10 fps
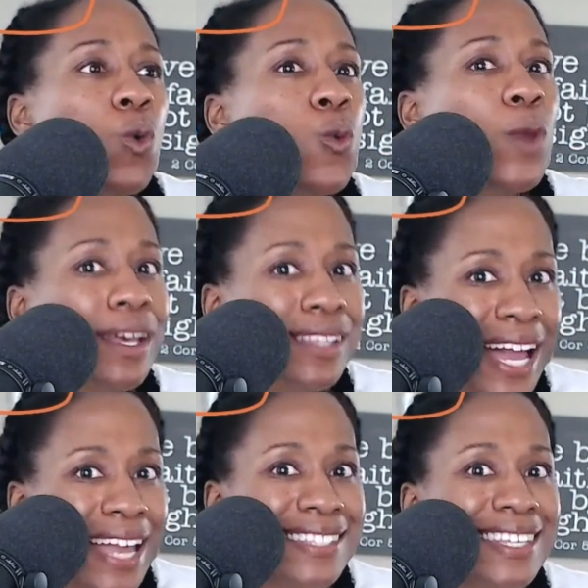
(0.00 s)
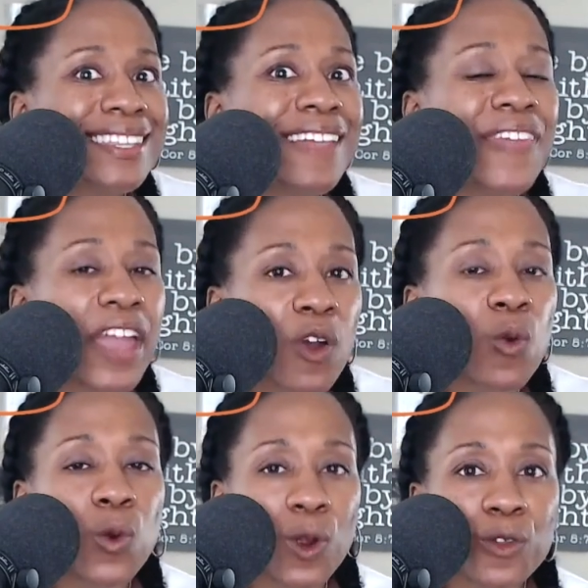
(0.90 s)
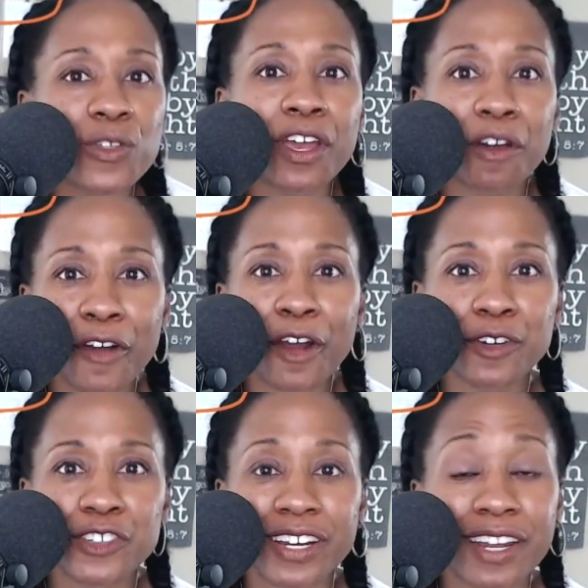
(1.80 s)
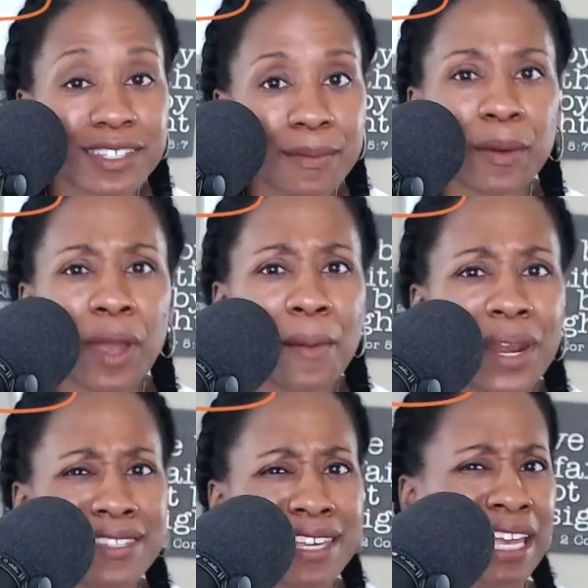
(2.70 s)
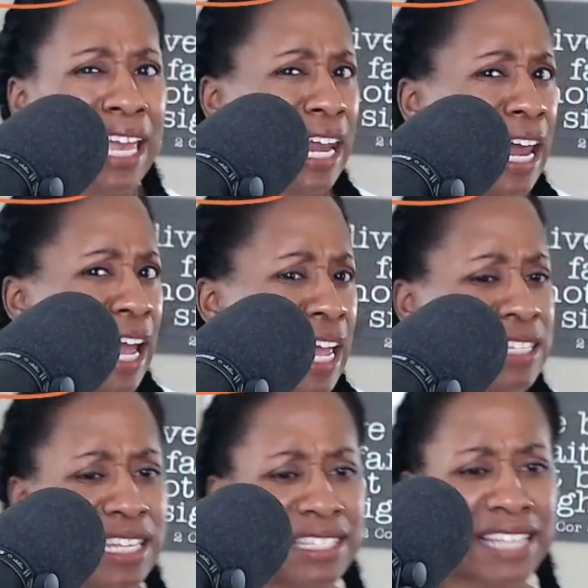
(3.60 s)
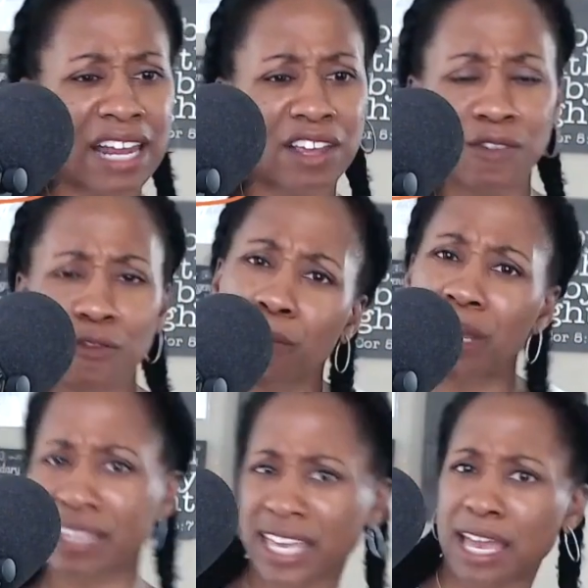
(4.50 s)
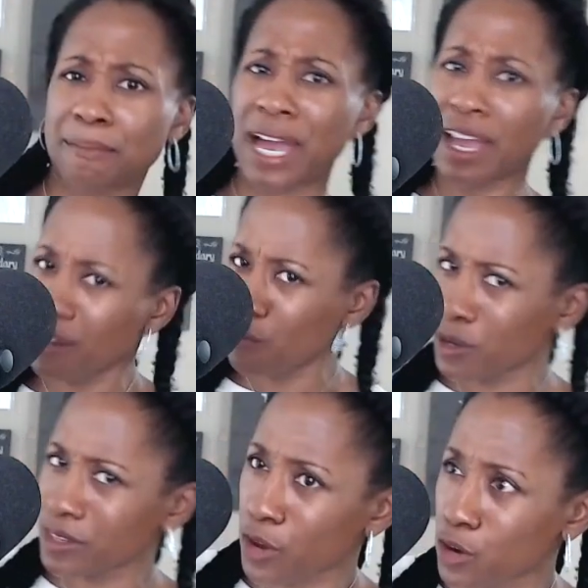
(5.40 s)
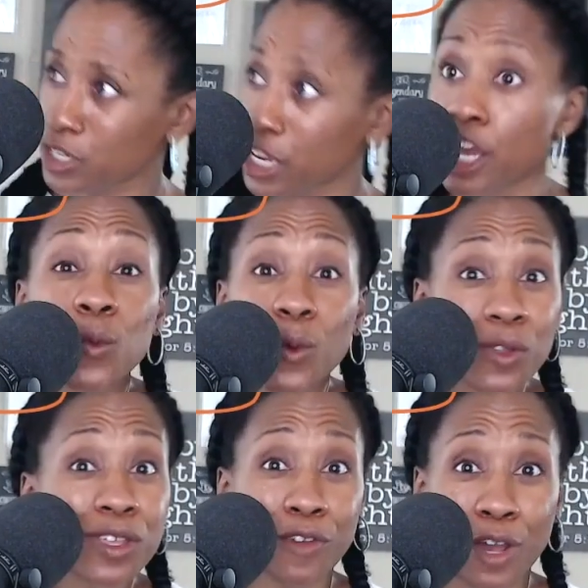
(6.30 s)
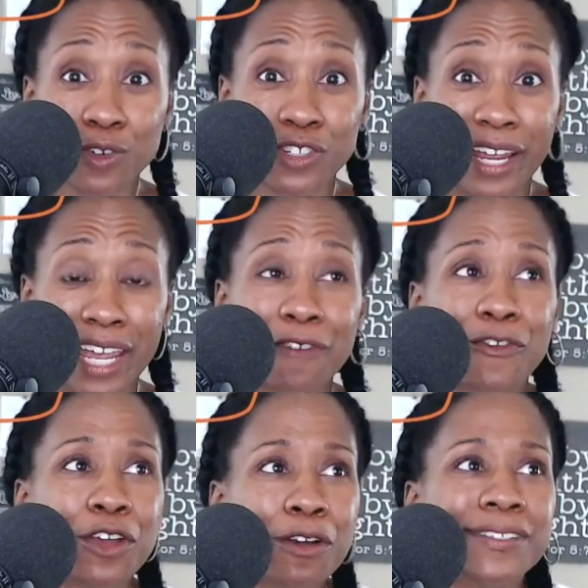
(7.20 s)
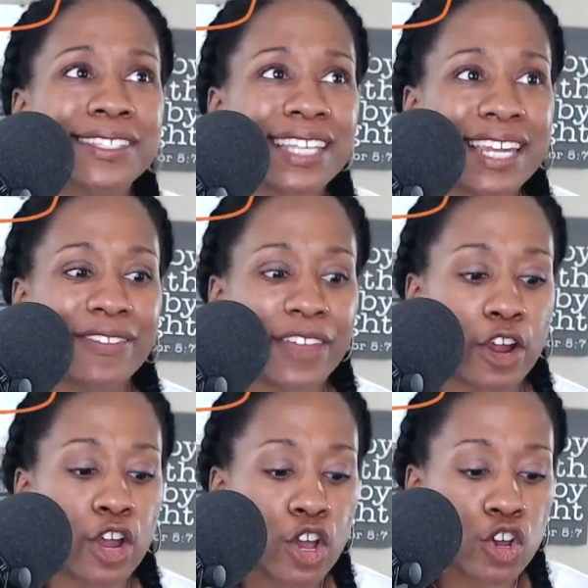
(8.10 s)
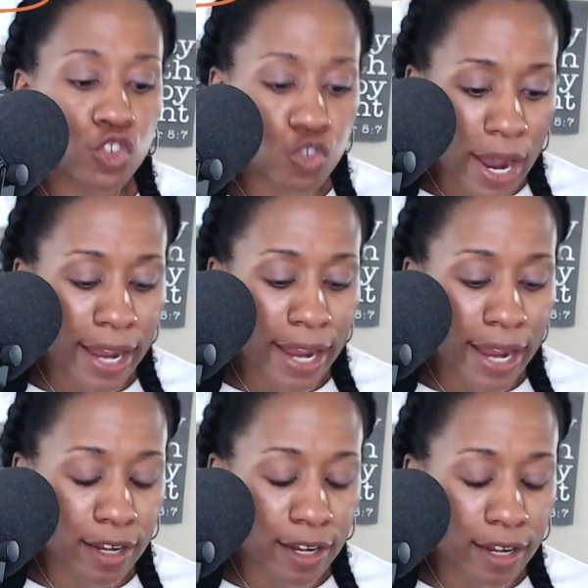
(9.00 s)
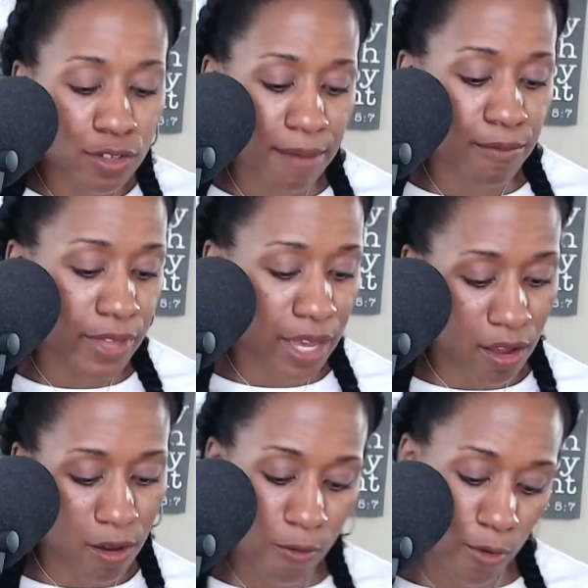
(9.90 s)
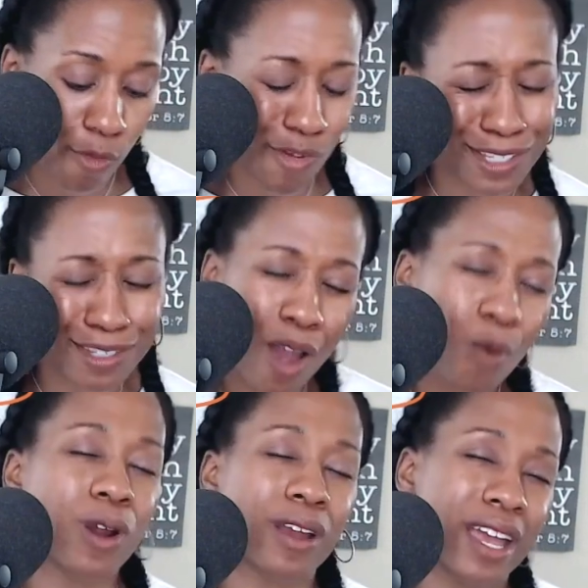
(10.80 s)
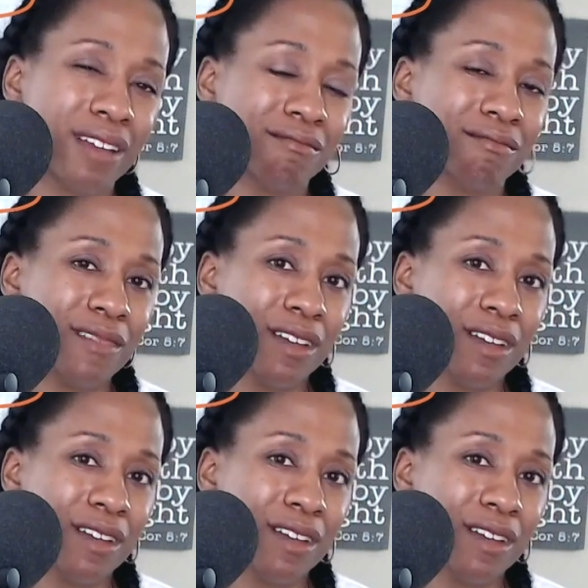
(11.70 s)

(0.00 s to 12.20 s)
realizing that they are worthy of coaching. Now, some of them come in and say, "Can I? Is, is that good for me? Like, am I worthy of coaching?" You're worthy of coaching. If you're sitting there trying to do the same thing over and over and it's not working,